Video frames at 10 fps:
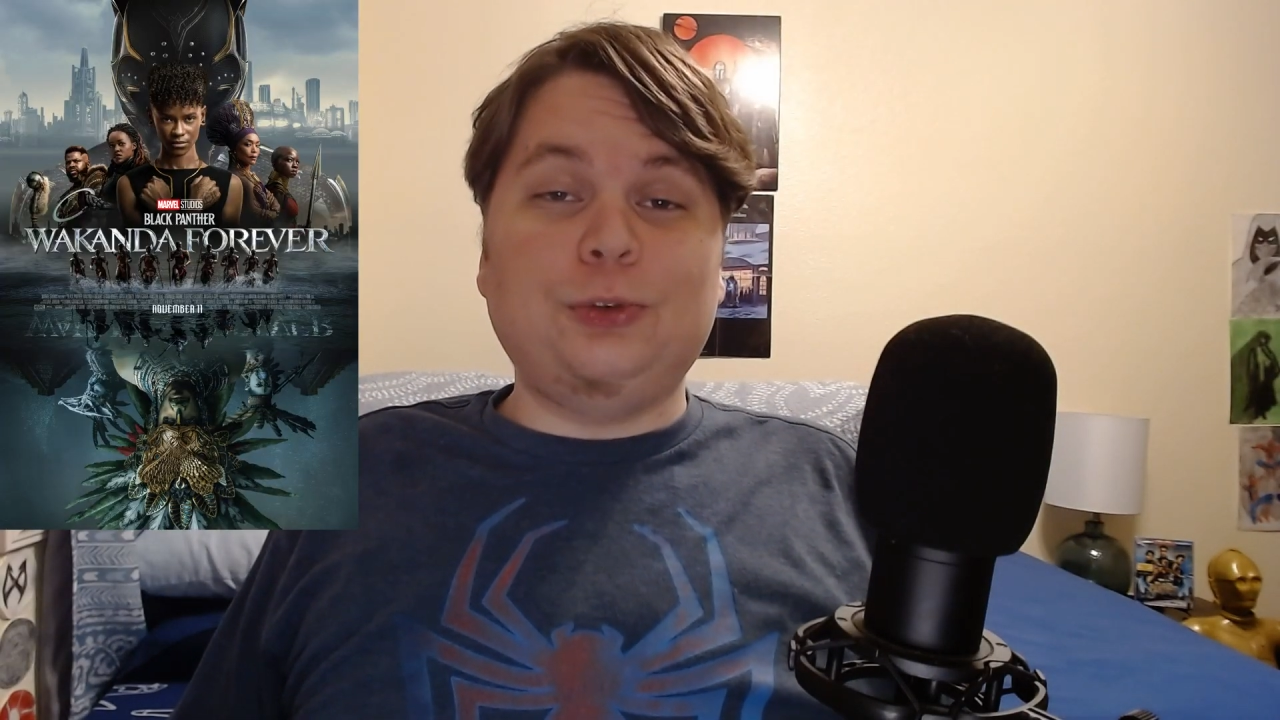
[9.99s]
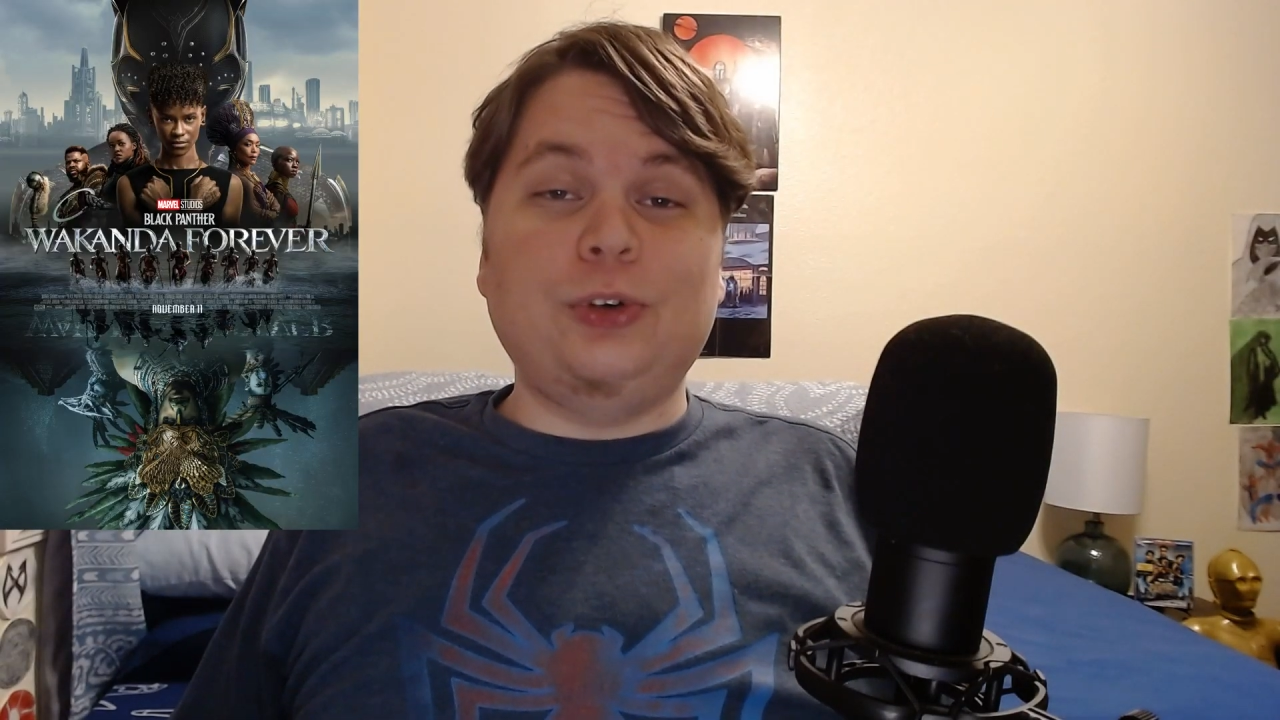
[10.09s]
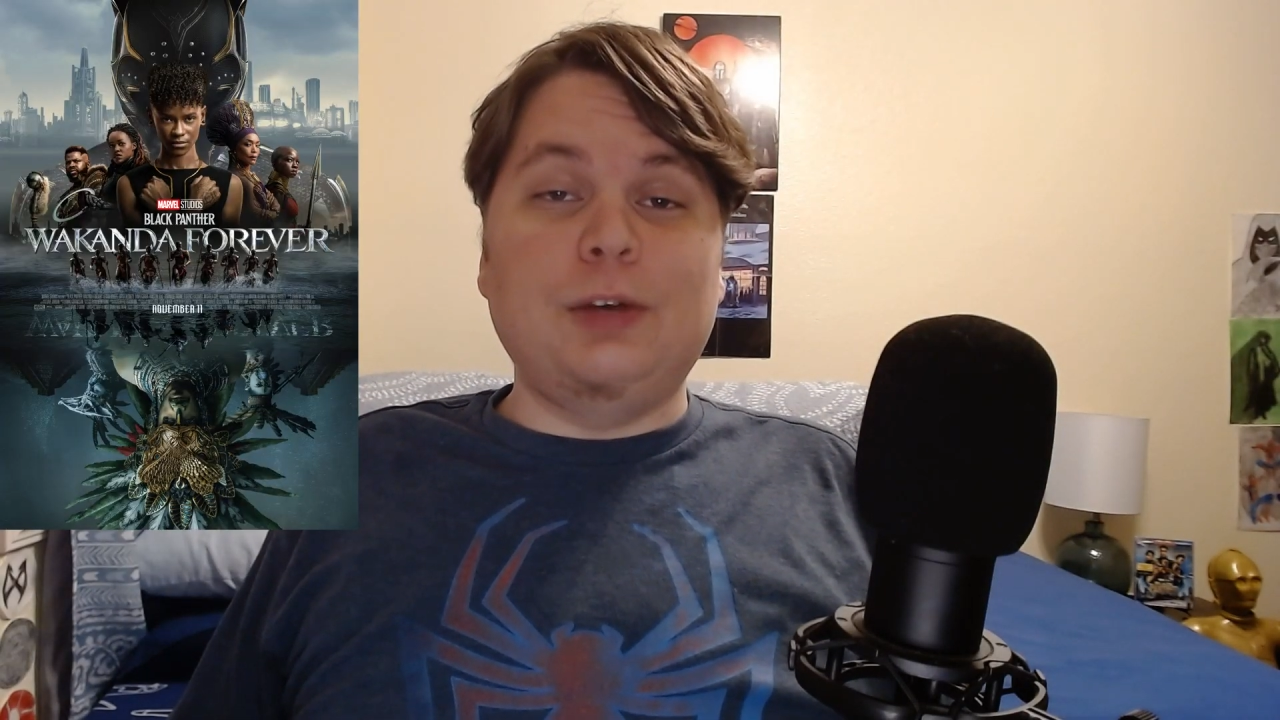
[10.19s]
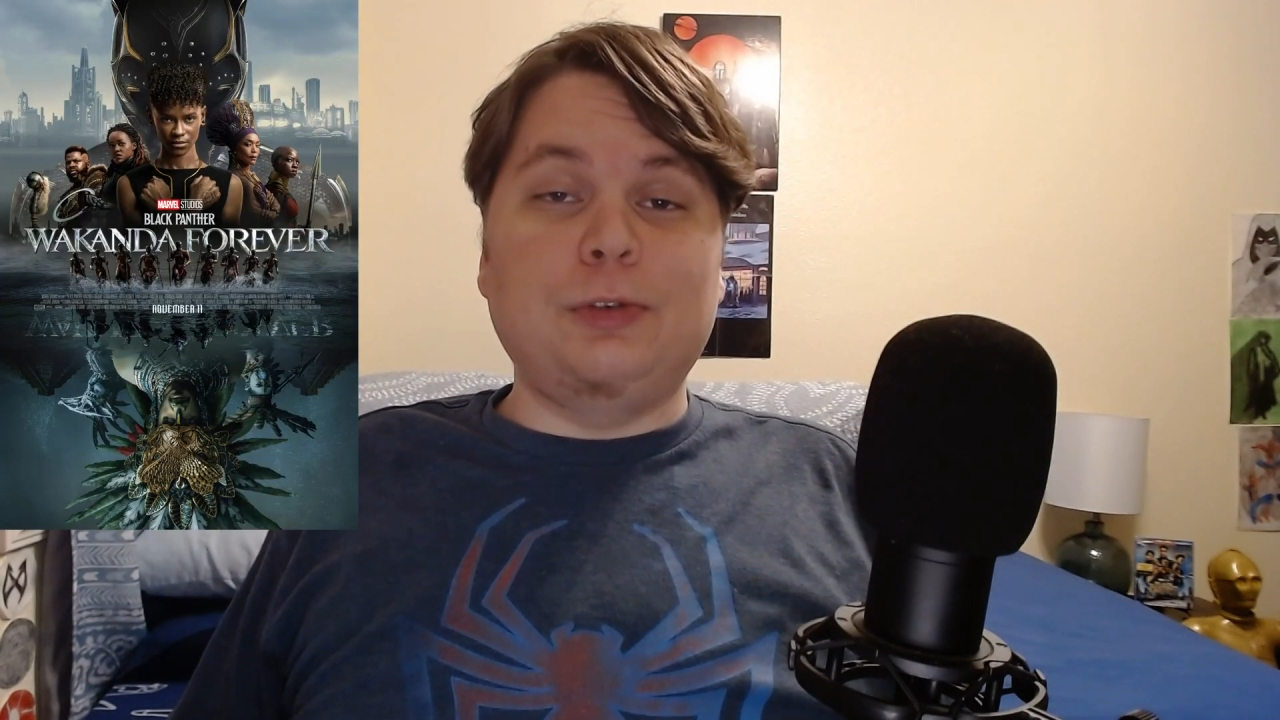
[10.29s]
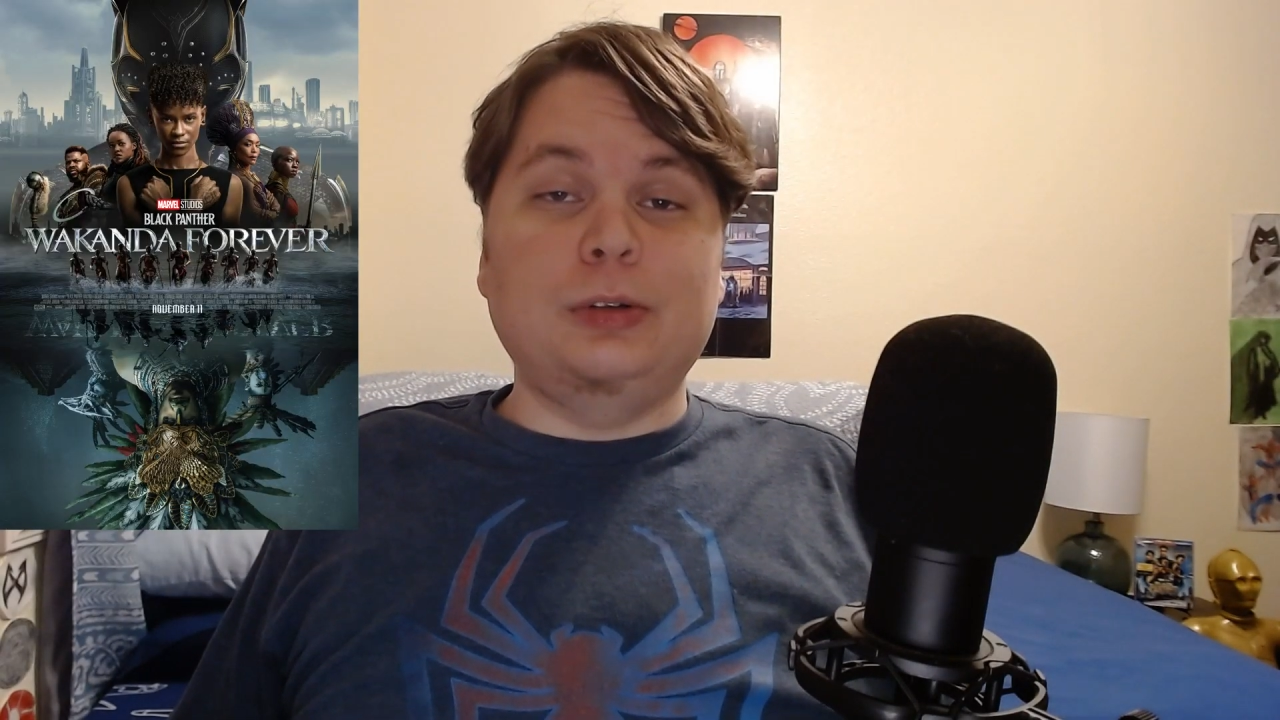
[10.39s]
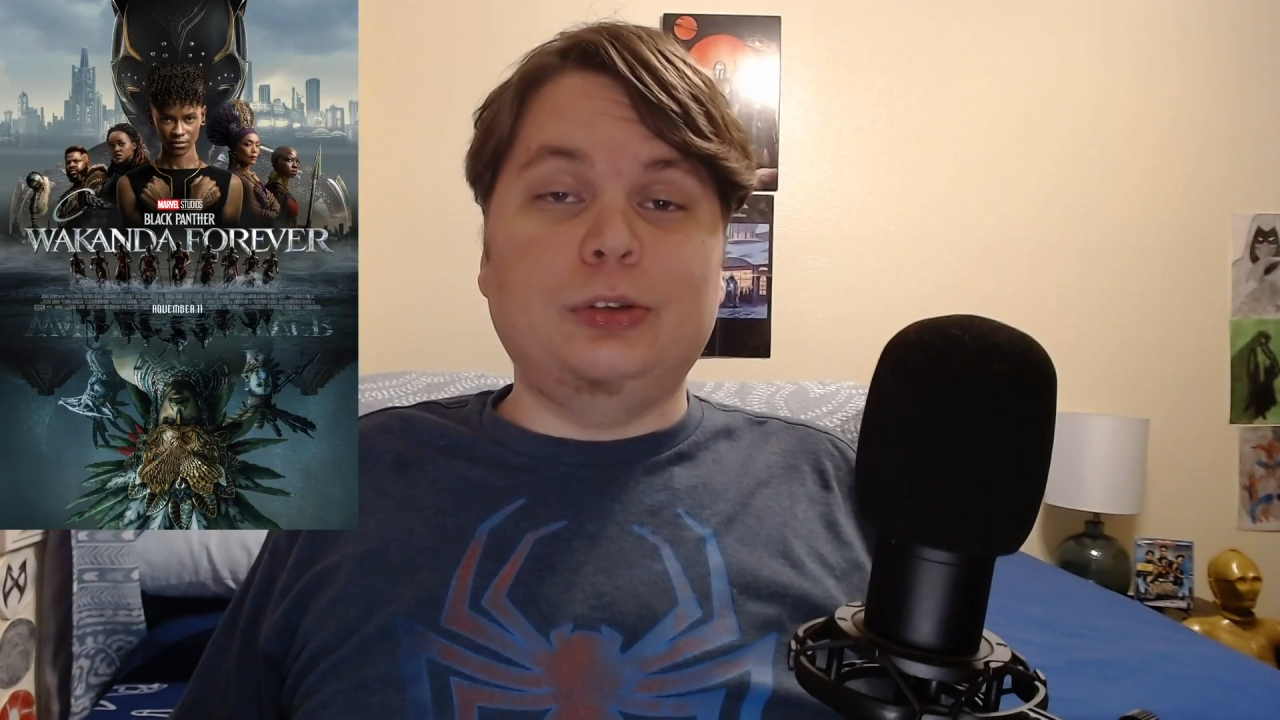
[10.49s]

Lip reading: Forever,